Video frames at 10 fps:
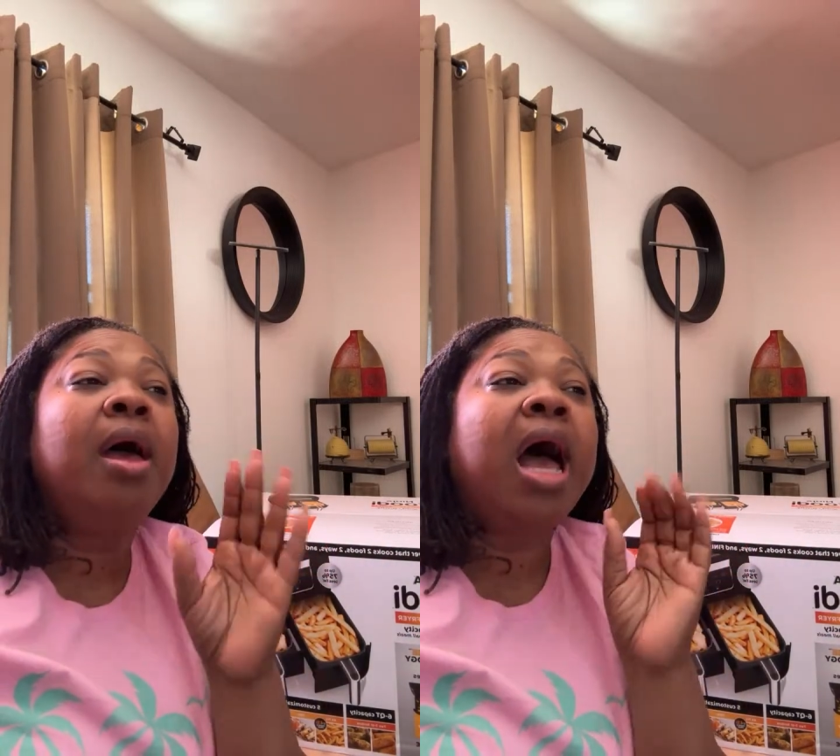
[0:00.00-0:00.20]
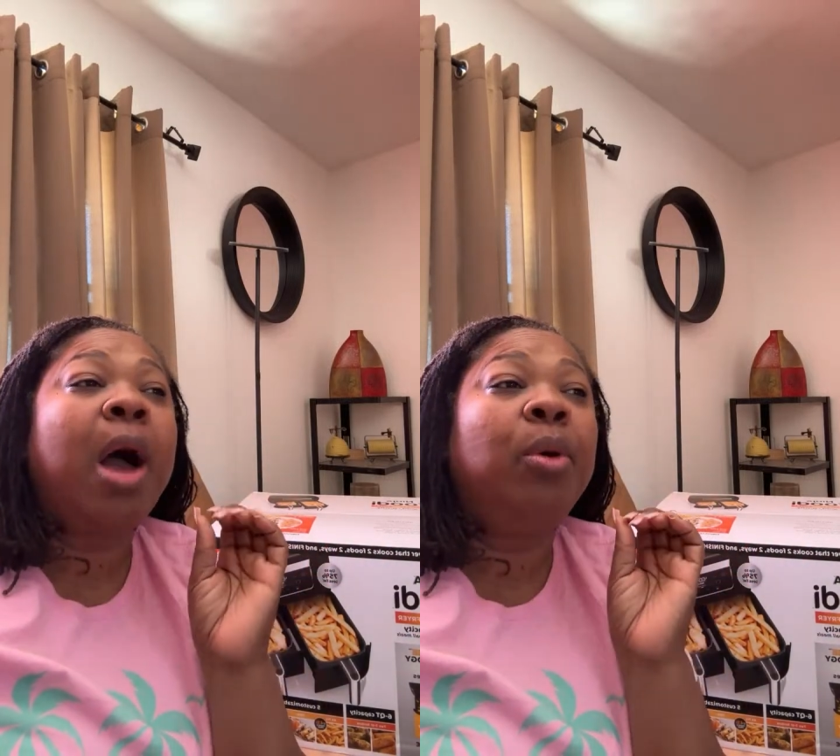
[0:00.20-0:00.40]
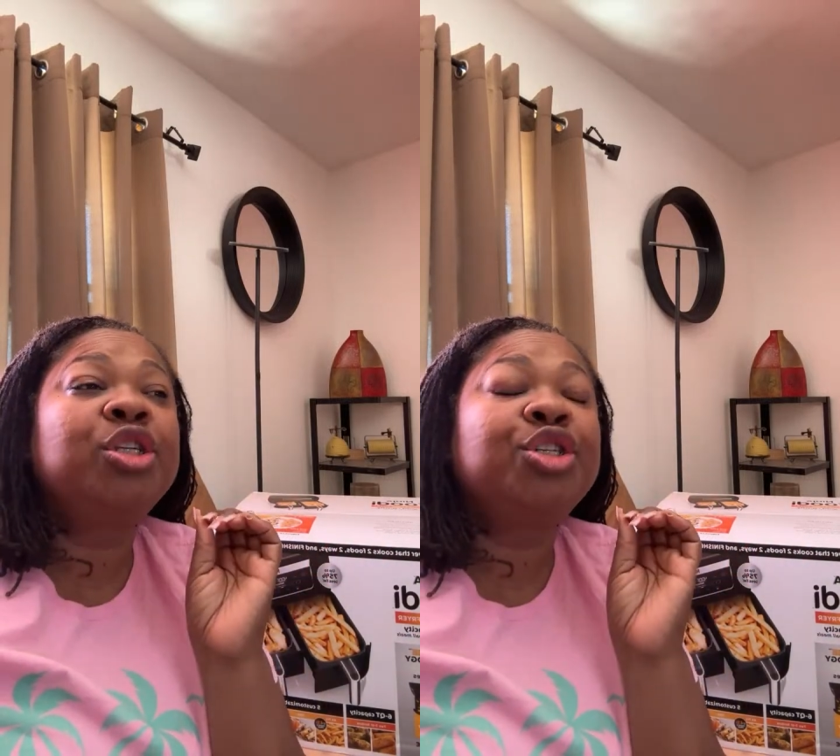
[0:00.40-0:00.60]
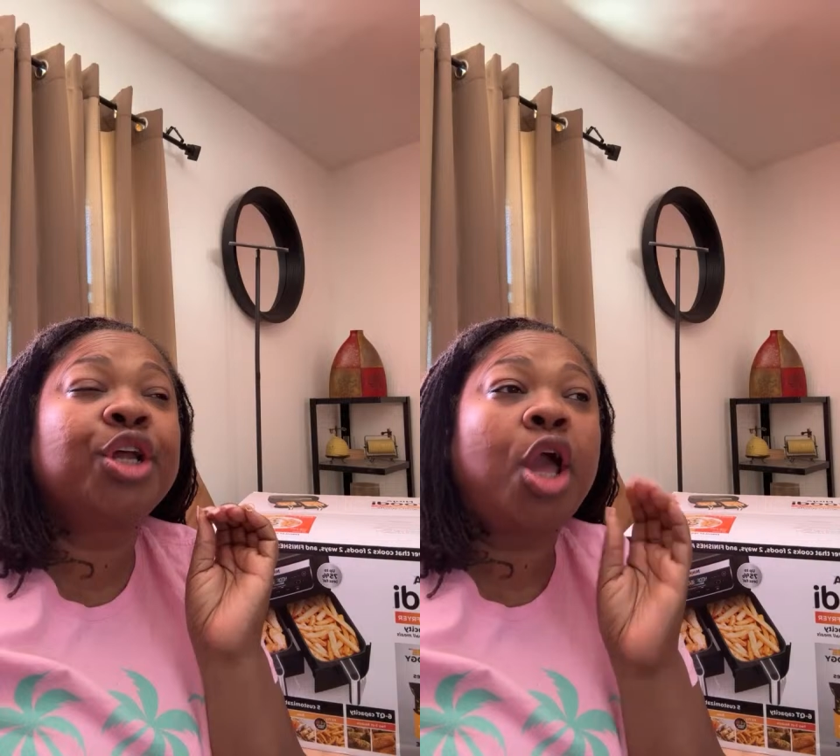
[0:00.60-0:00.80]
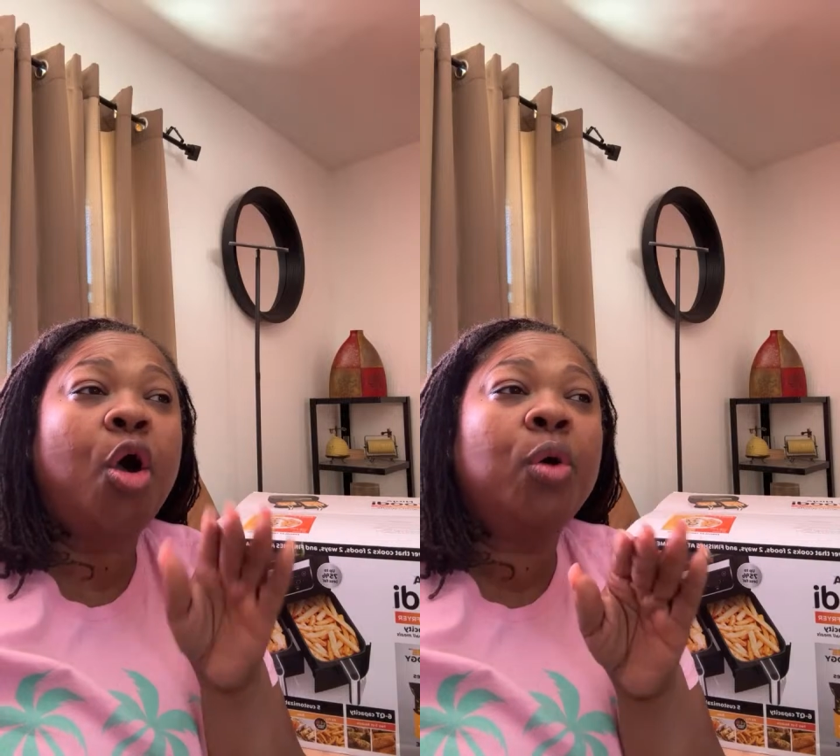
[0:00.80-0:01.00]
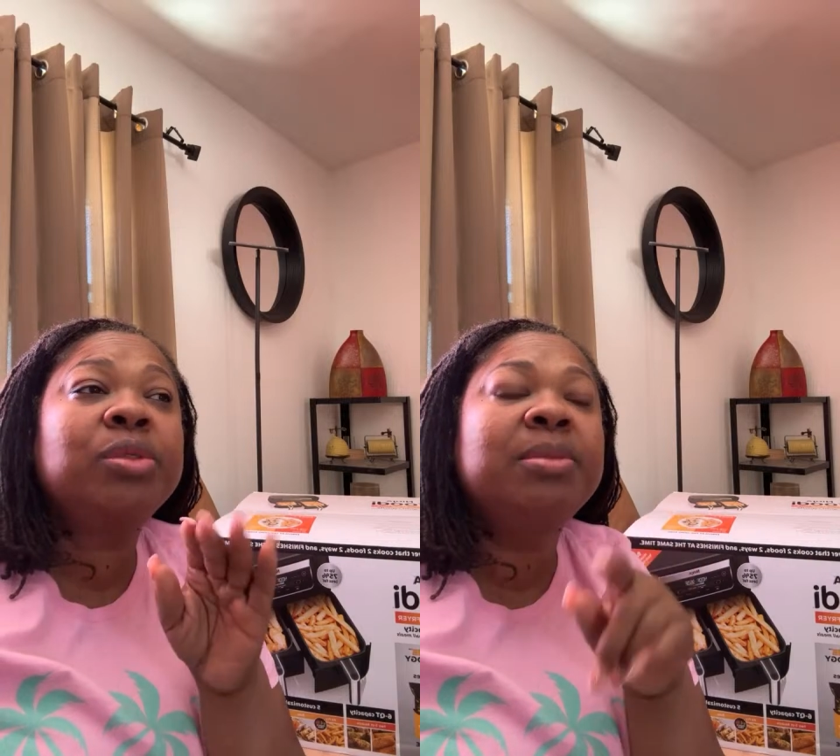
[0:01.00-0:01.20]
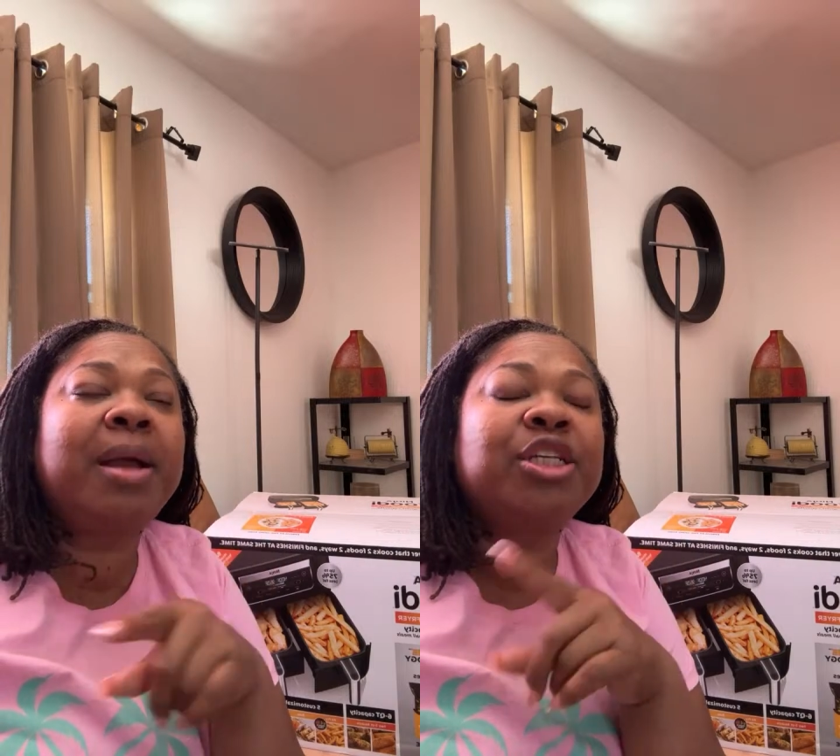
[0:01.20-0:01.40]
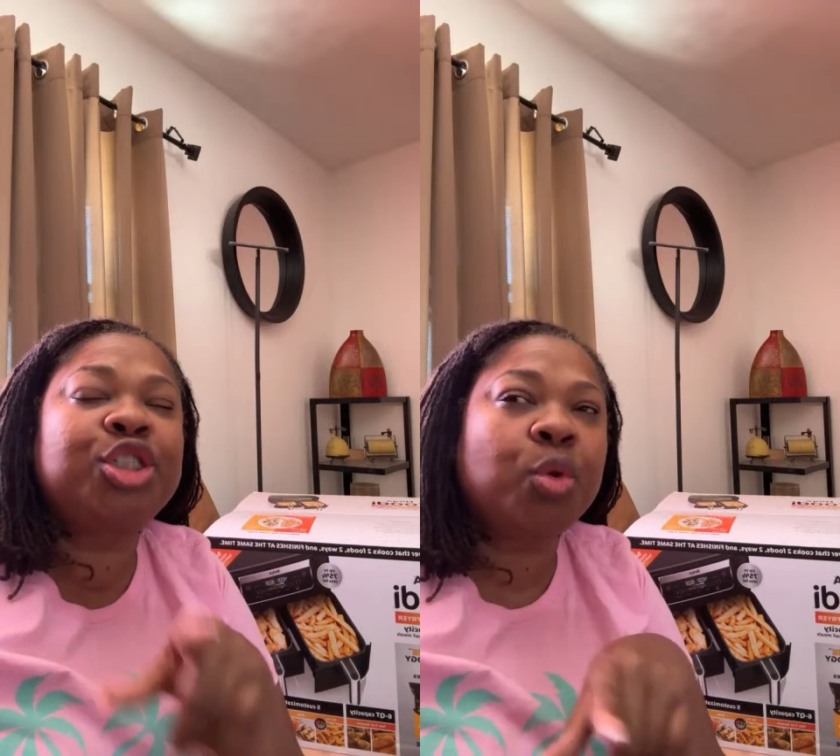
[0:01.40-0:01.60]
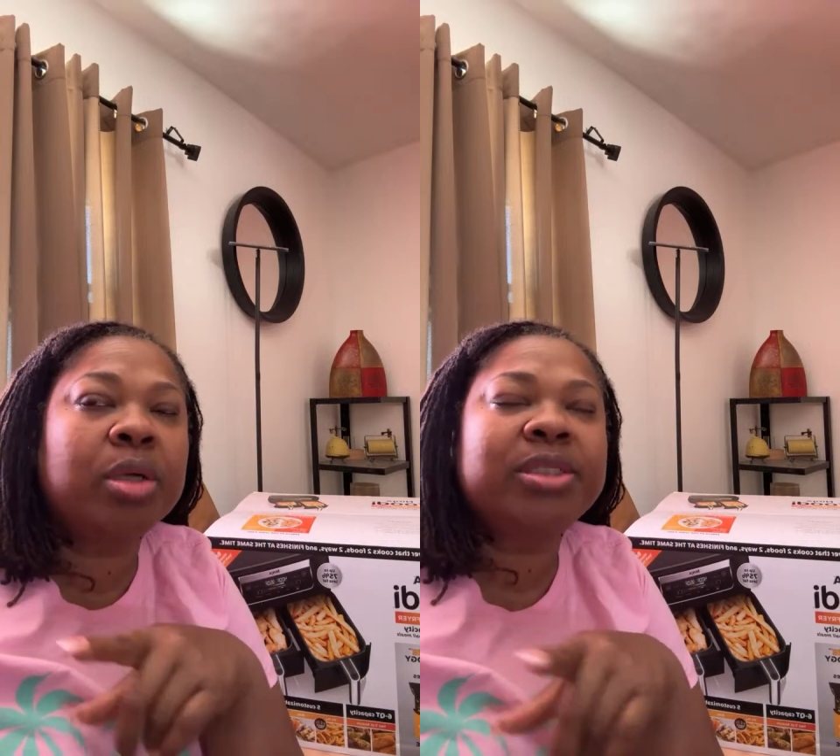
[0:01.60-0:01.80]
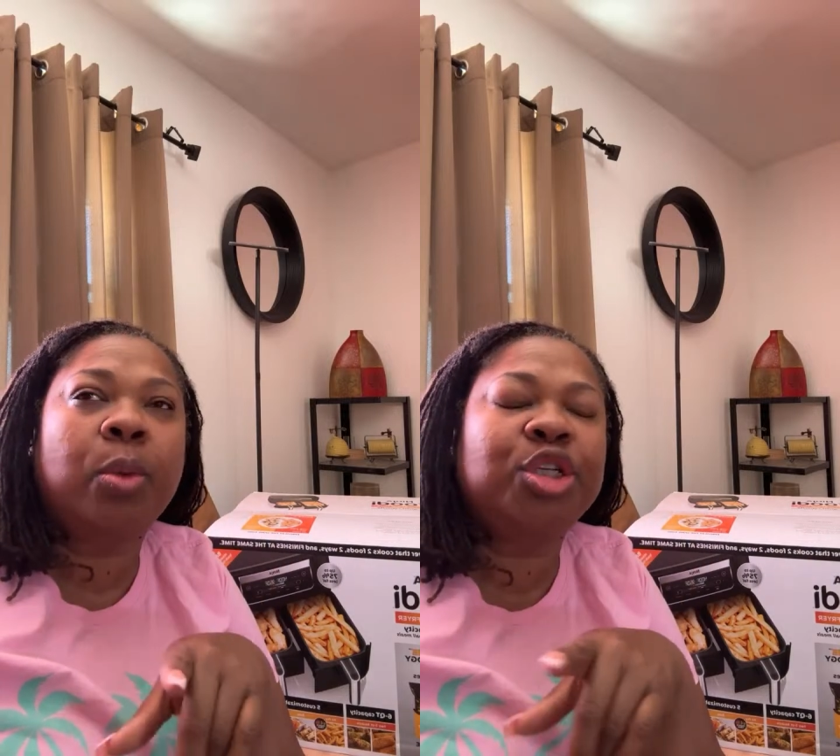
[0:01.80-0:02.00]
I want you to go to my
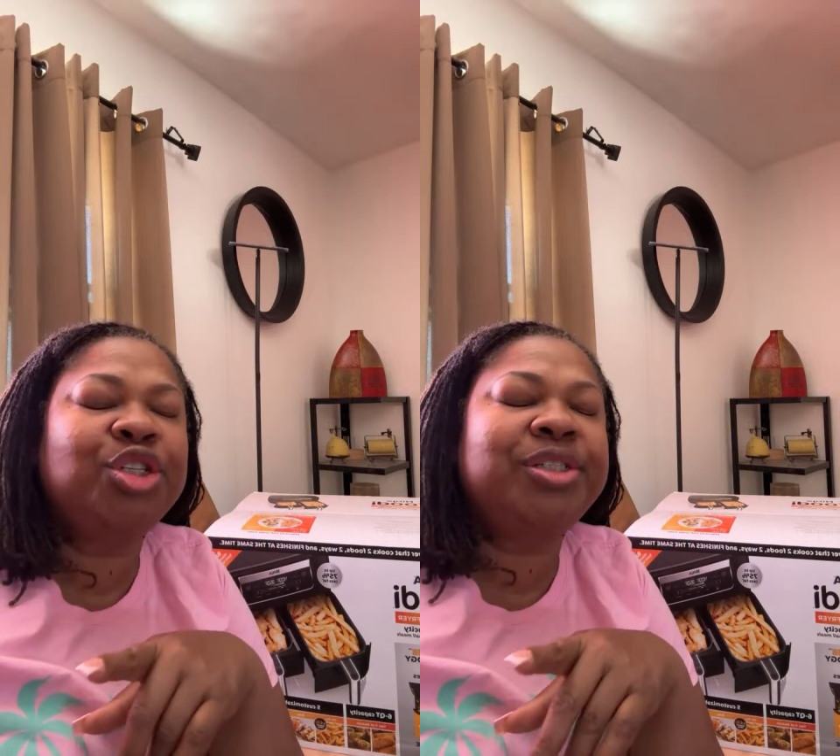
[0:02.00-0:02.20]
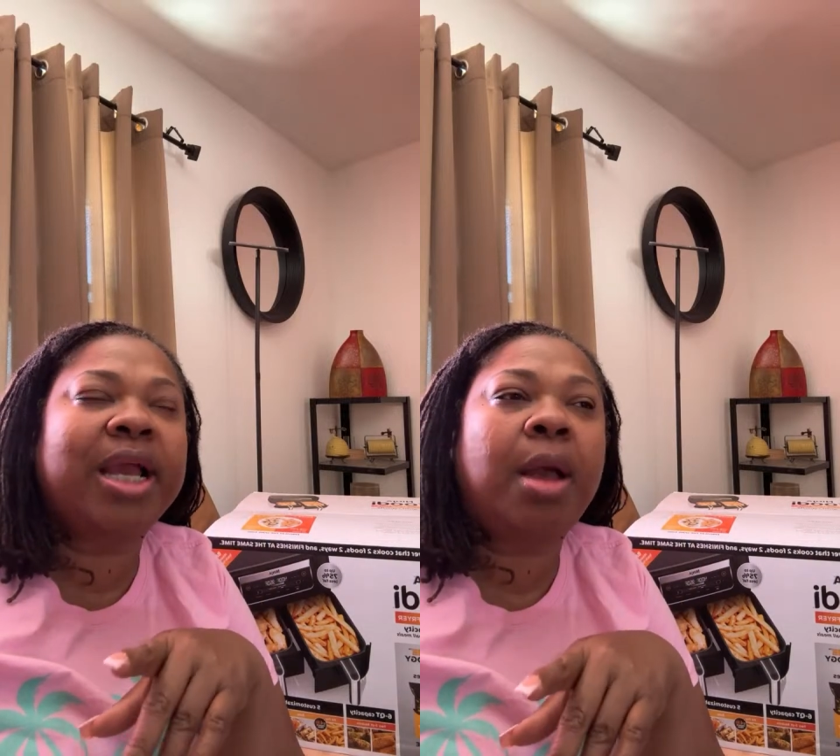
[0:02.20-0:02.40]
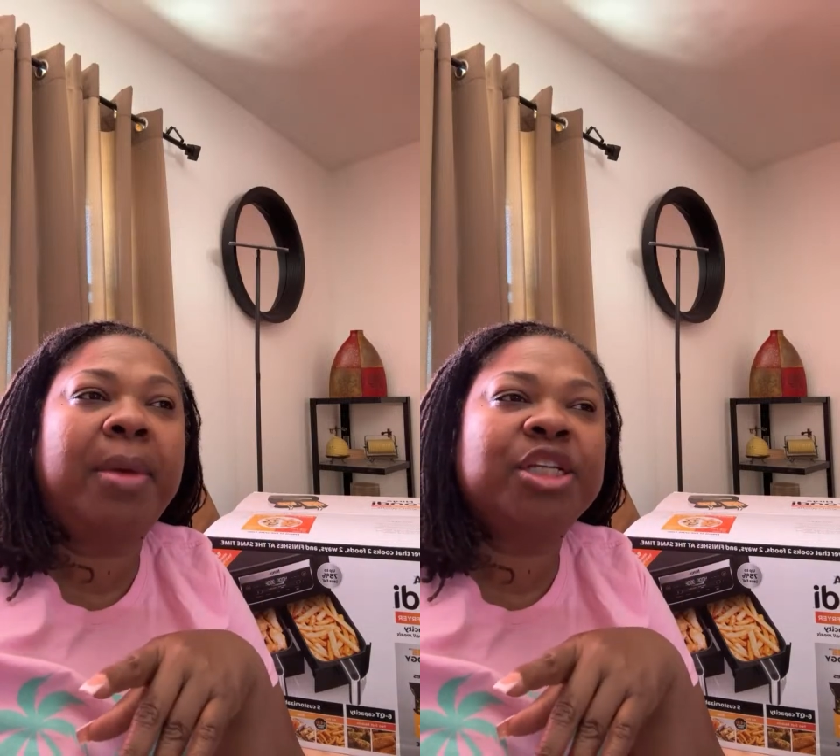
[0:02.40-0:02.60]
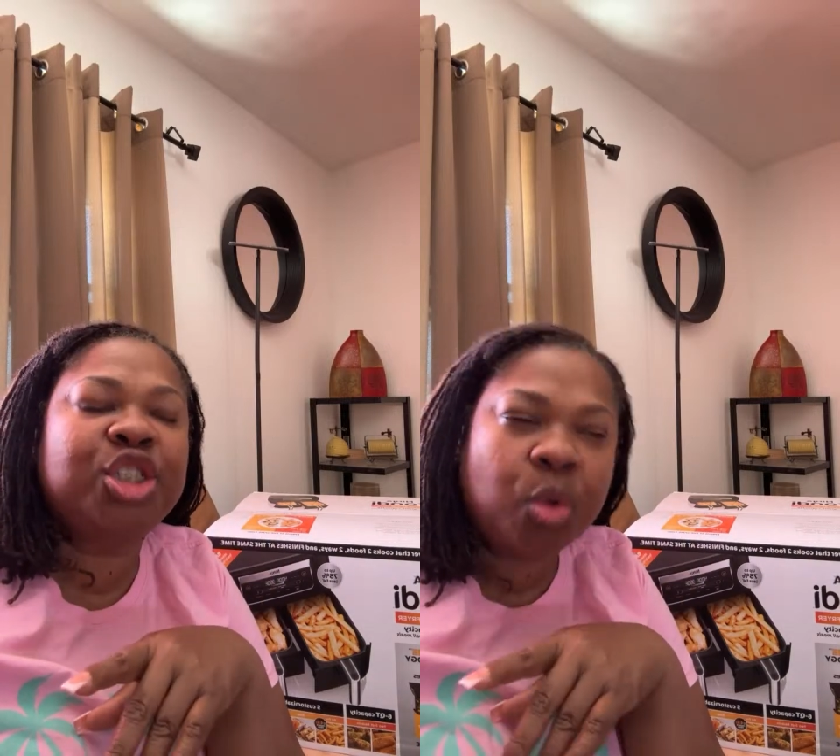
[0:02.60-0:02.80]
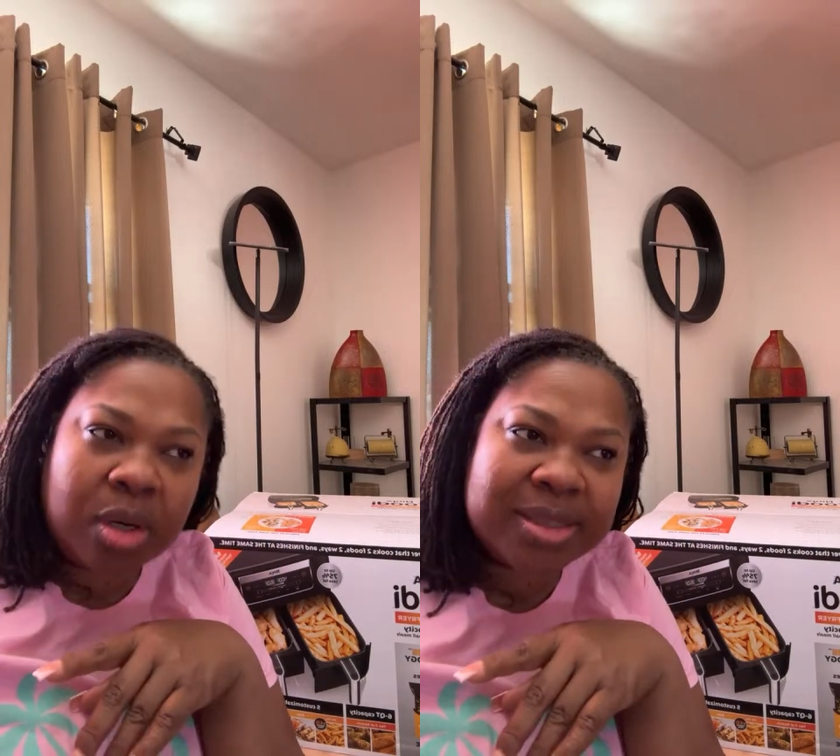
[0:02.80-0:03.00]
shorts. I want you to check out my shorts.